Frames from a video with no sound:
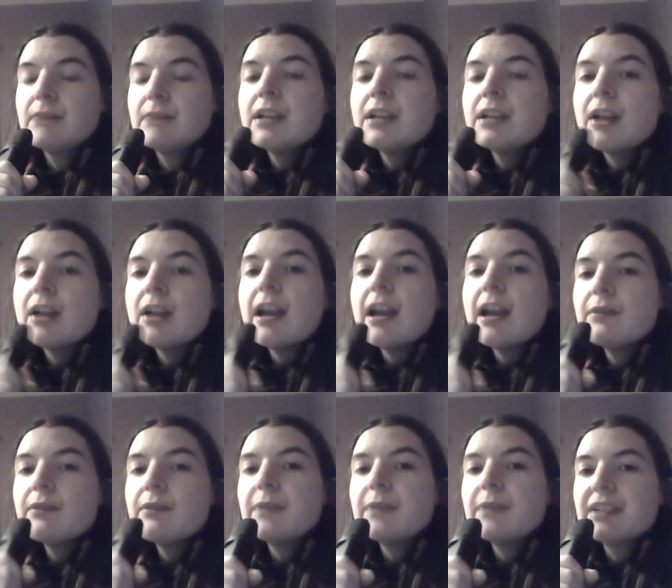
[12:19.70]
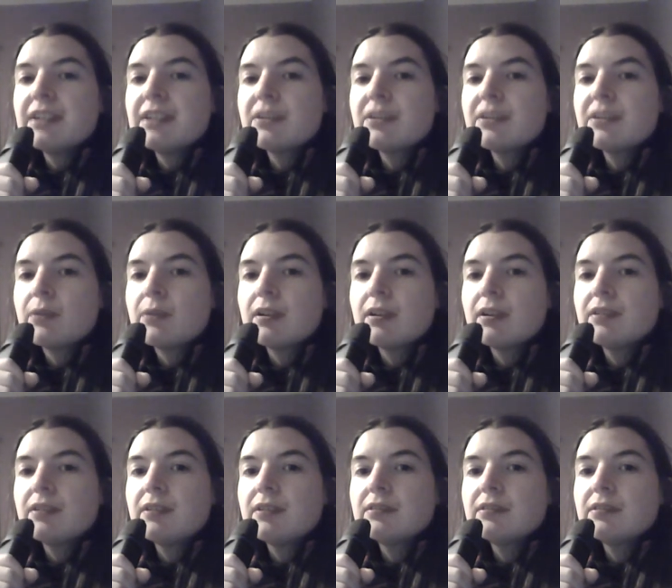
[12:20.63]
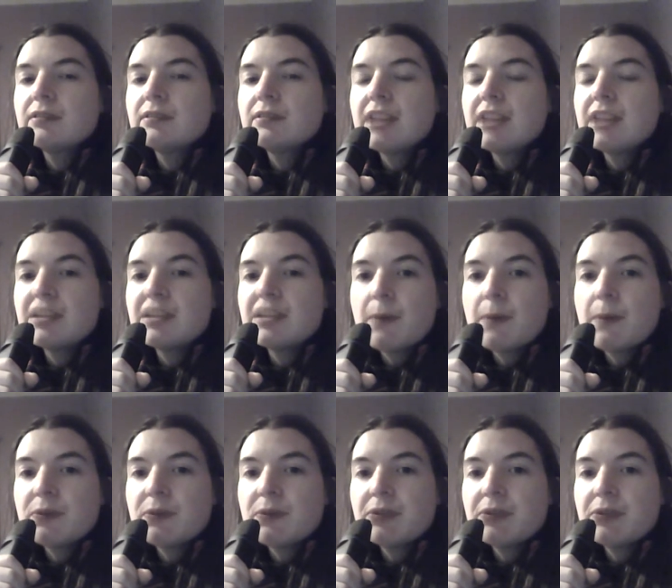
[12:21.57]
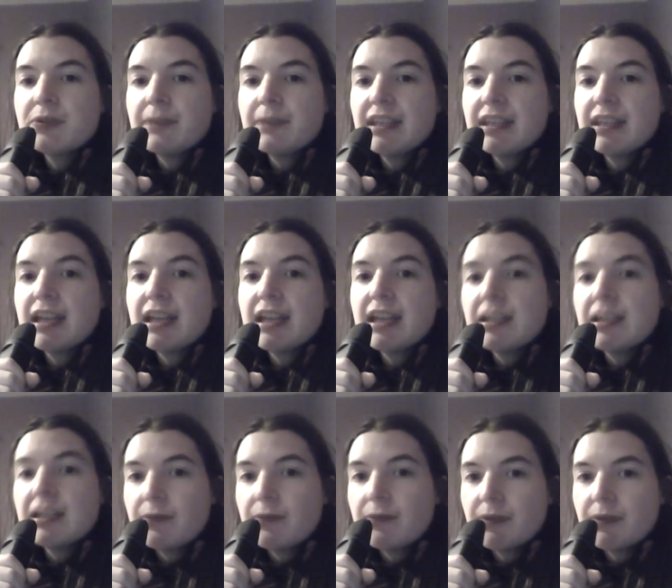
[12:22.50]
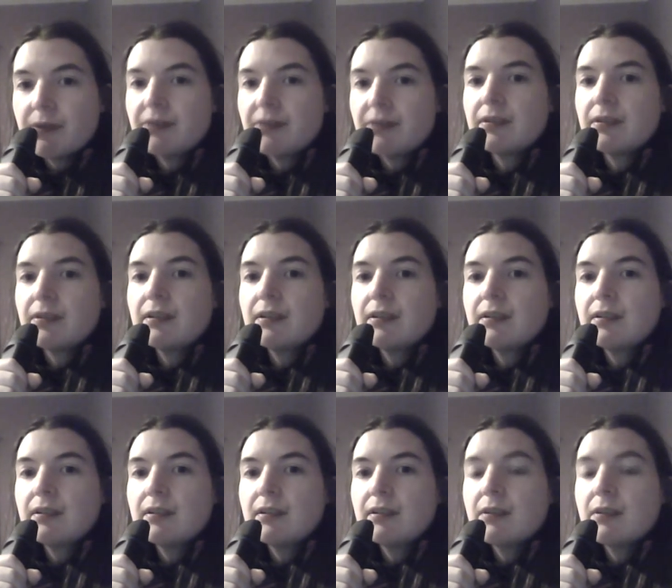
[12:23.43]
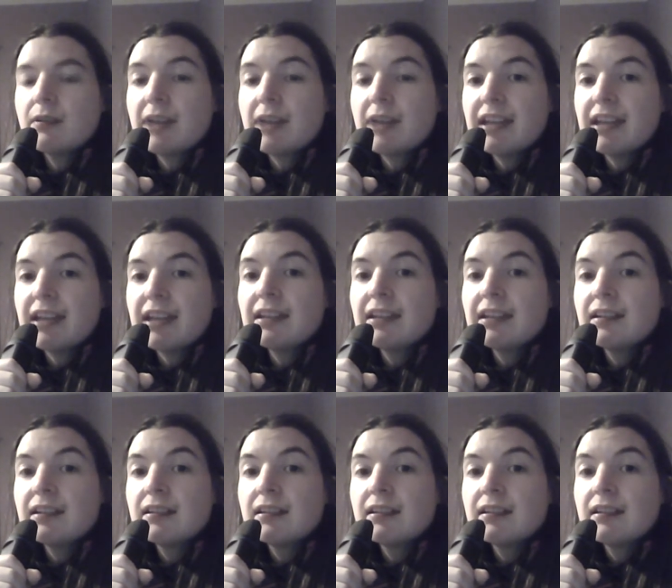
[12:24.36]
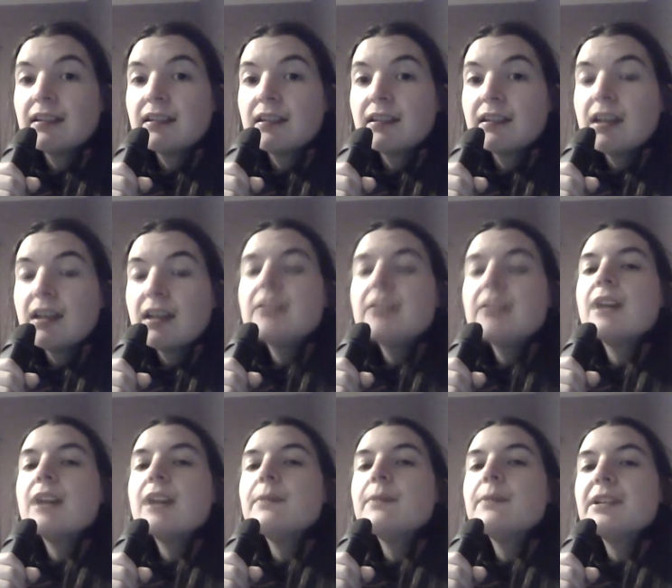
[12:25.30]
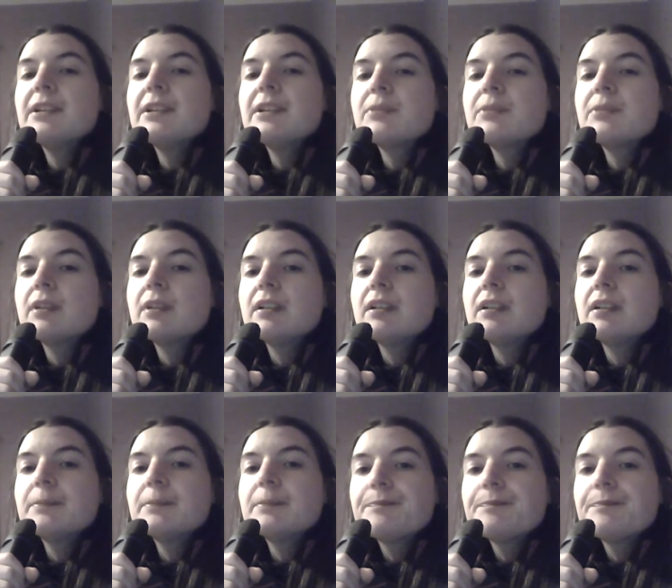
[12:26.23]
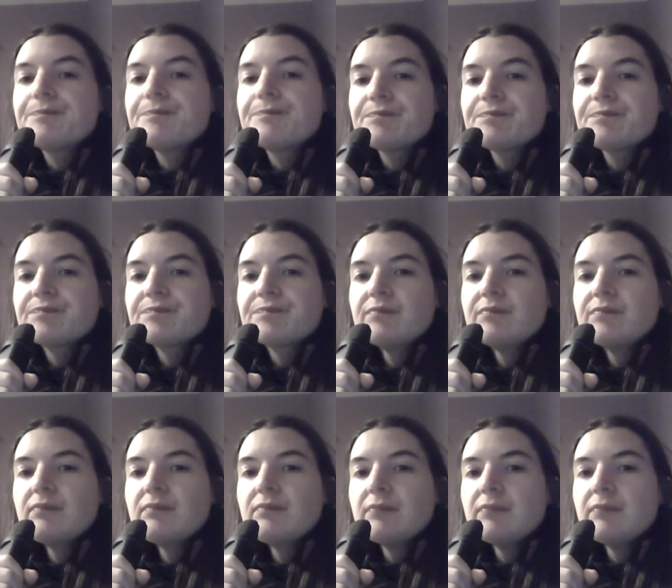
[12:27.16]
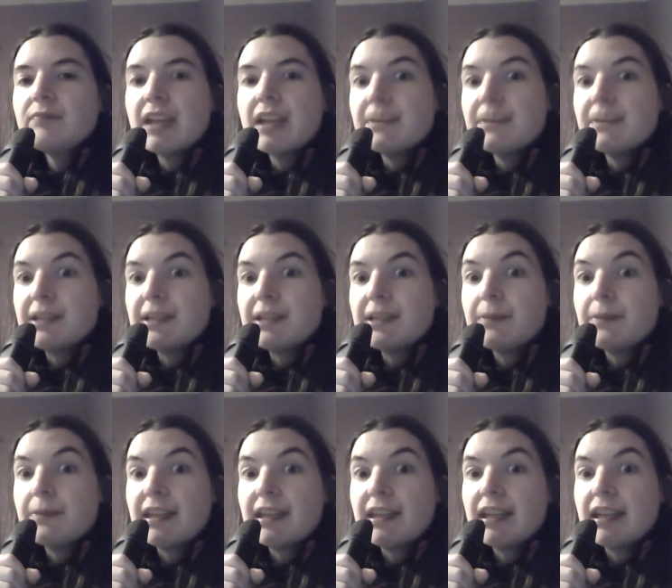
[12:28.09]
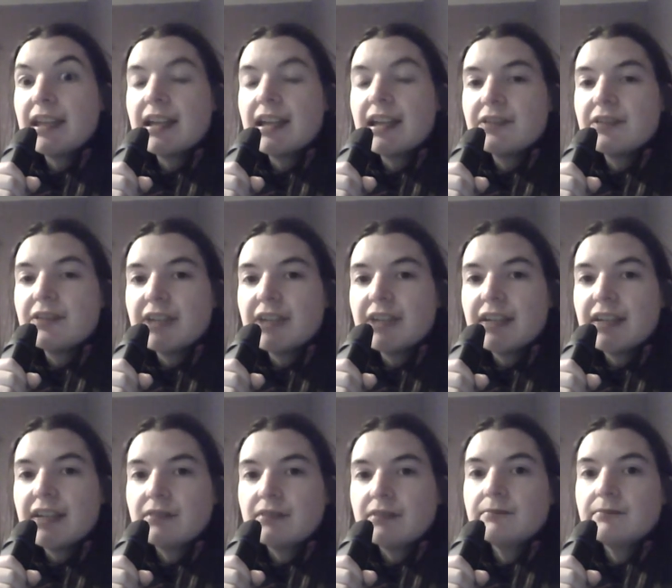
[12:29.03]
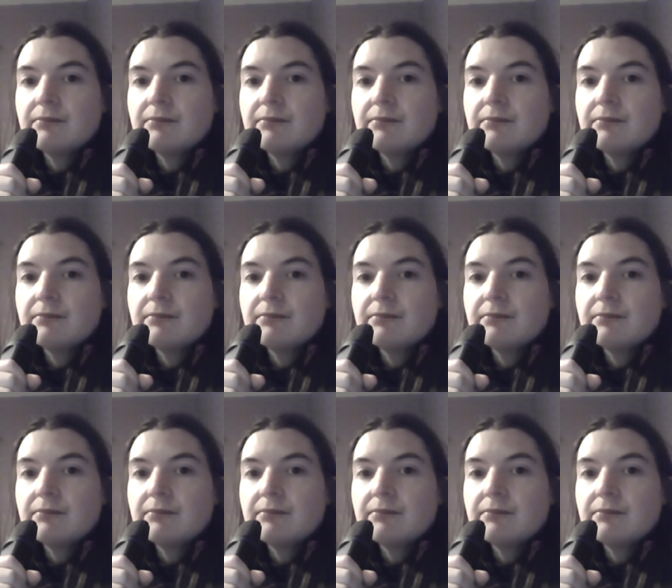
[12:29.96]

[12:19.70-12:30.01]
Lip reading: not everybody in this world is supposed to be an influencer. Okay? Not everybody in this world is meant to be an entertainer.